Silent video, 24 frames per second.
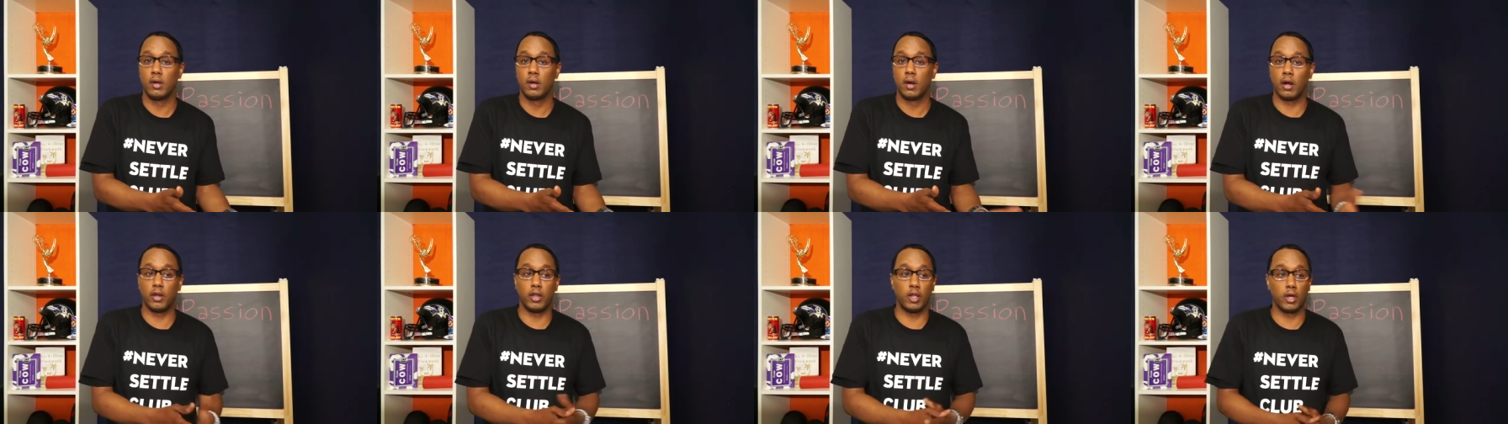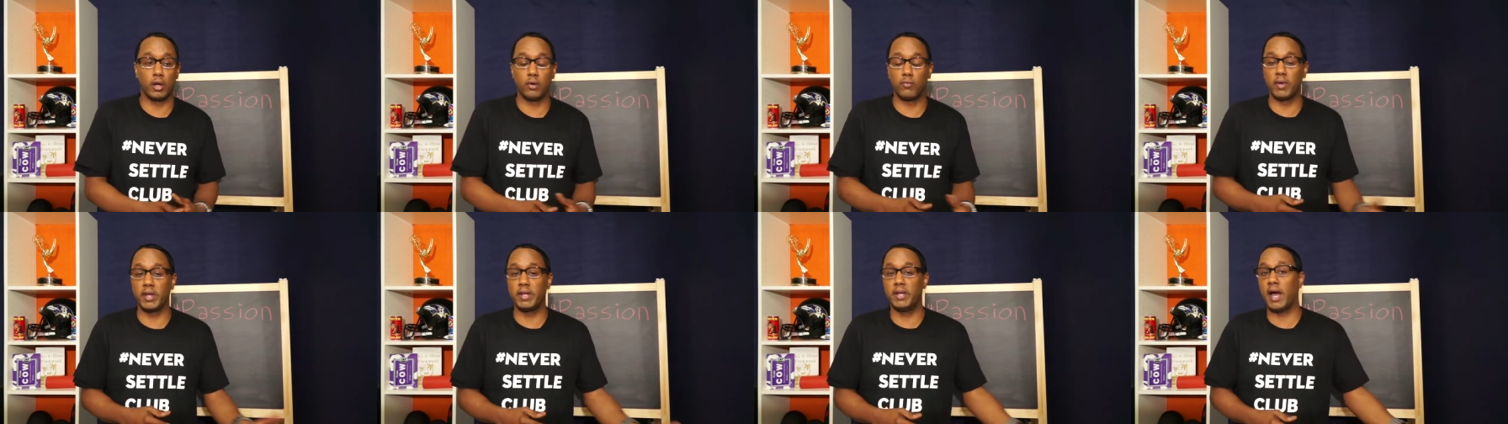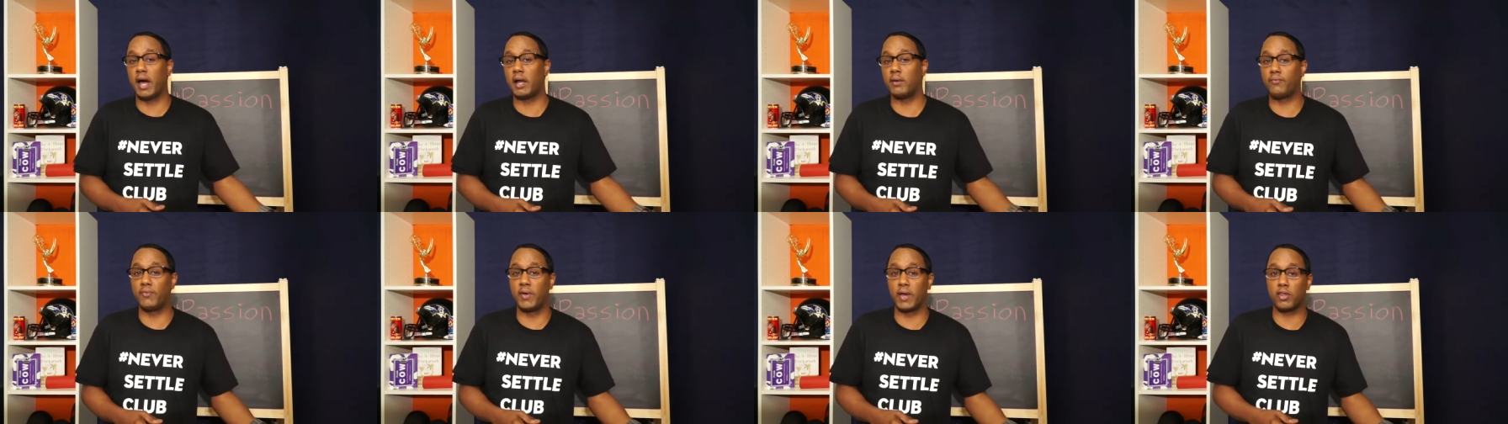Are you going to read
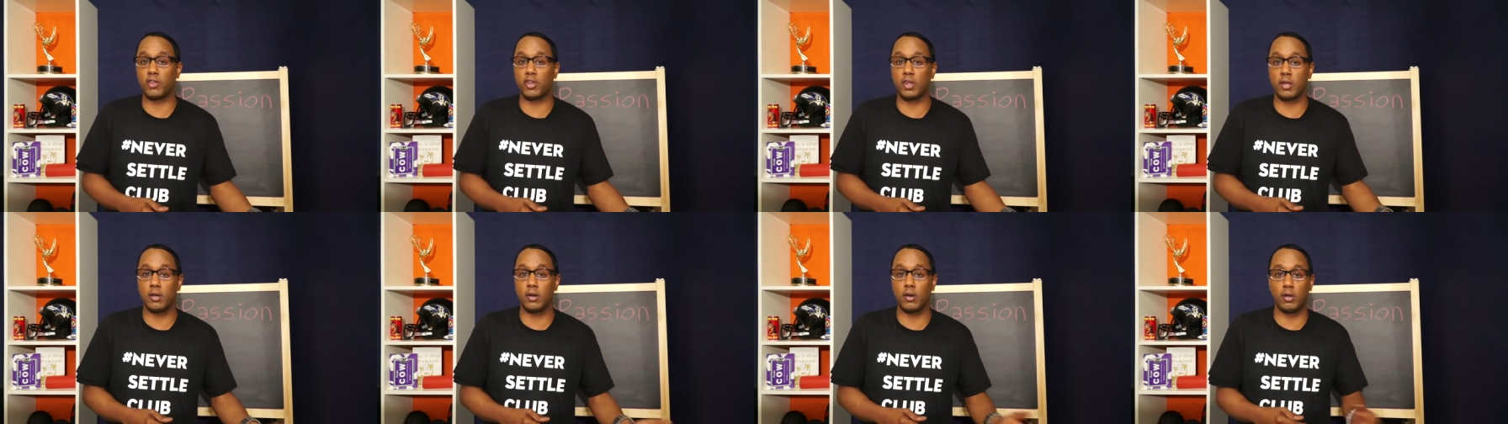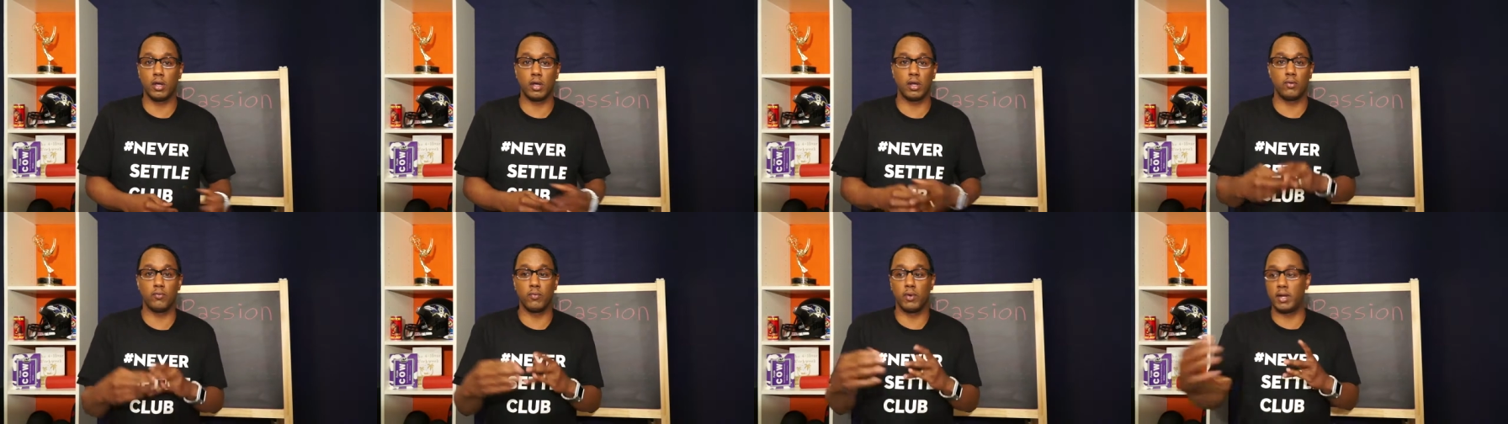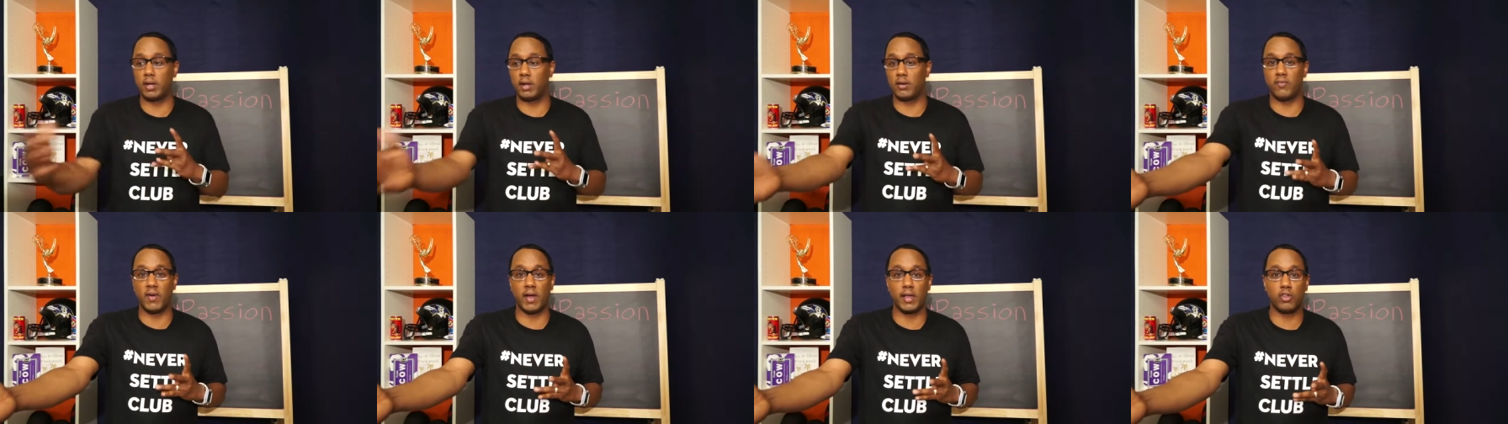nonfiction? Are you going to
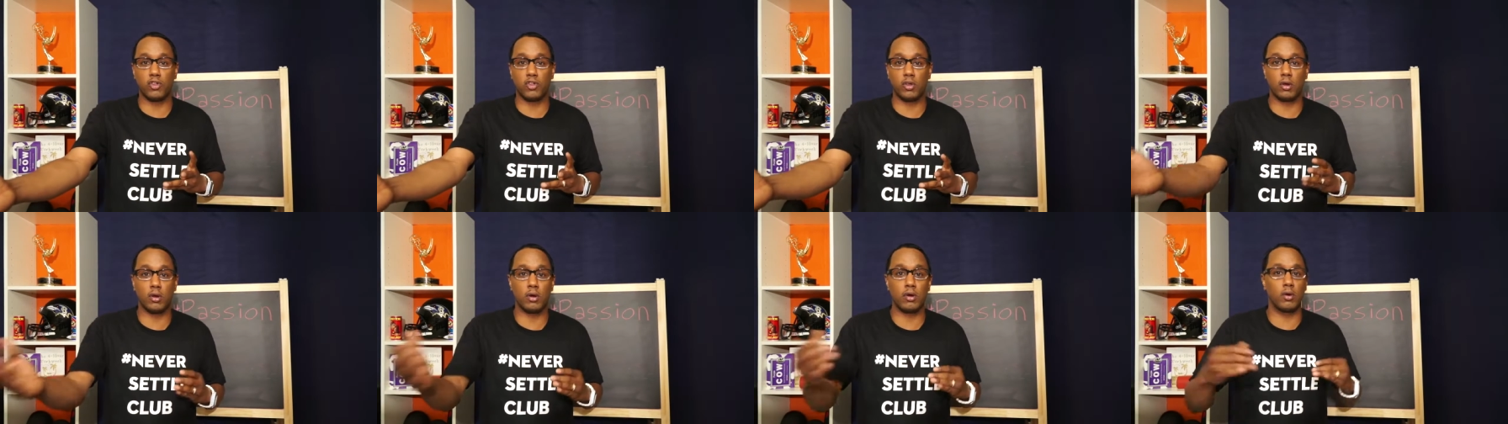read adventure?